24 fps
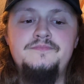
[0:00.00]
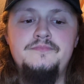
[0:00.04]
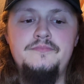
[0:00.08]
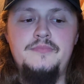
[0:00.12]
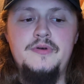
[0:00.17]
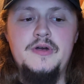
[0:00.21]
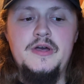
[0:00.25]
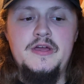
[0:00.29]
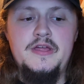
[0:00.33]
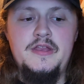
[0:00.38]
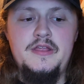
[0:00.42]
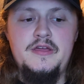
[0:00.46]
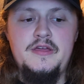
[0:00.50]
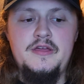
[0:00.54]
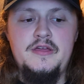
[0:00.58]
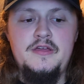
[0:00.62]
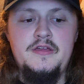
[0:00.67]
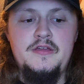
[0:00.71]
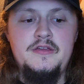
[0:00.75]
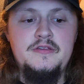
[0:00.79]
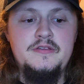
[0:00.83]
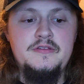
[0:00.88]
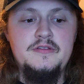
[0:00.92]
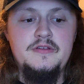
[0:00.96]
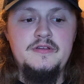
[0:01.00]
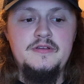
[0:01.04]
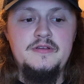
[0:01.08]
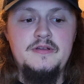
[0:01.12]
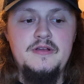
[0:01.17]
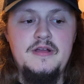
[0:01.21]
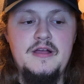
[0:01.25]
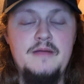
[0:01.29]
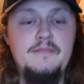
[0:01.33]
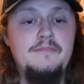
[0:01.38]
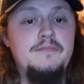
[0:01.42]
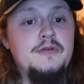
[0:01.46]
But
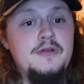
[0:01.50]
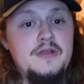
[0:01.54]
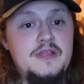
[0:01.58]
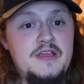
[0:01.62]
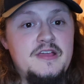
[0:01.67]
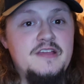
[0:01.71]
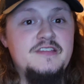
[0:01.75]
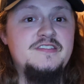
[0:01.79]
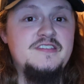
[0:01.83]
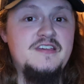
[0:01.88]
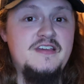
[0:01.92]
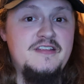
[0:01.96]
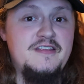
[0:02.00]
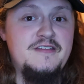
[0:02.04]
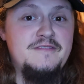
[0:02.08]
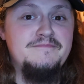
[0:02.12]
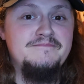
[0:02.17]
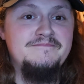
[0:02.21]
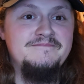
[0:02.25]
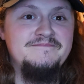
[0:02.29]
I'm pretty excited.